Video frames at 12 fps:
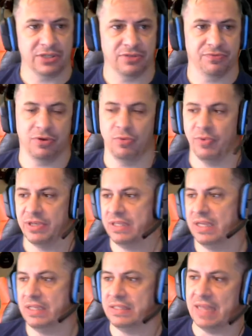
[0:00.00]
So if you go to
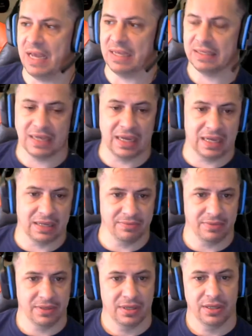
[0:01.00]
wizkids.com,